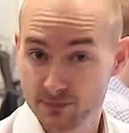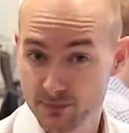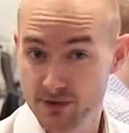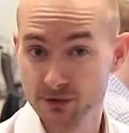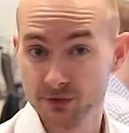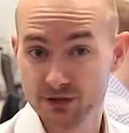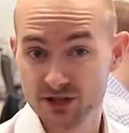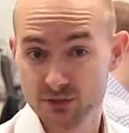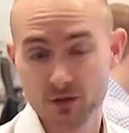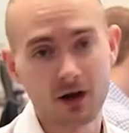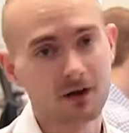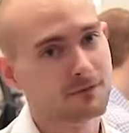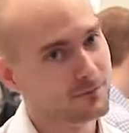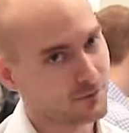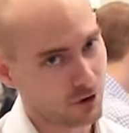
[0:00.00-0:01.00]
period as
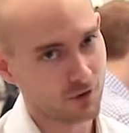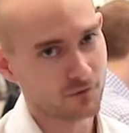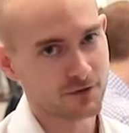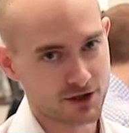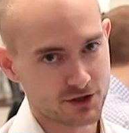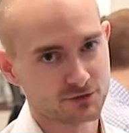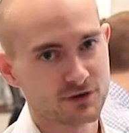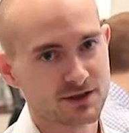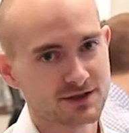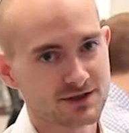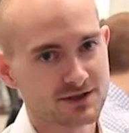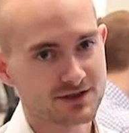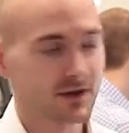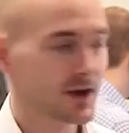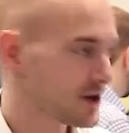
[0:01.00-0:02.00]
well, for obvious
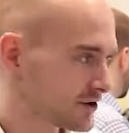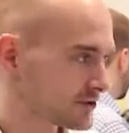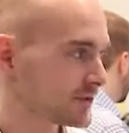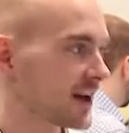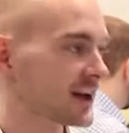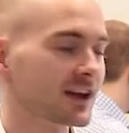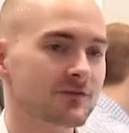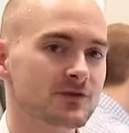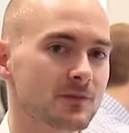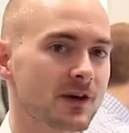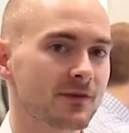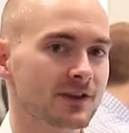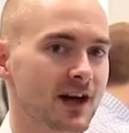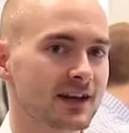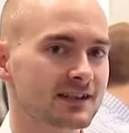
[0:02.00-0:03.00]
reasons. So that gives you a bit
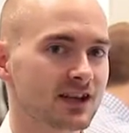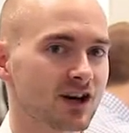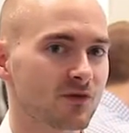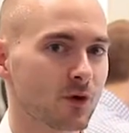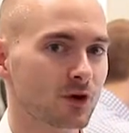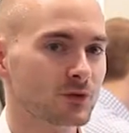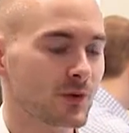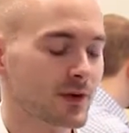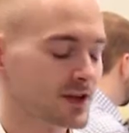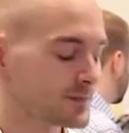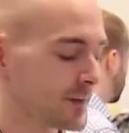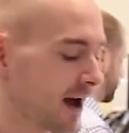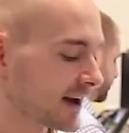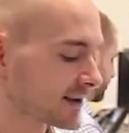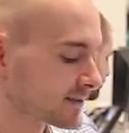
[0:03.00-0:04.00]
of an idea of what to
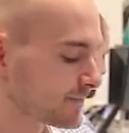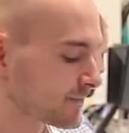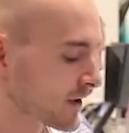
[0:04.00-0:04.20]
expect.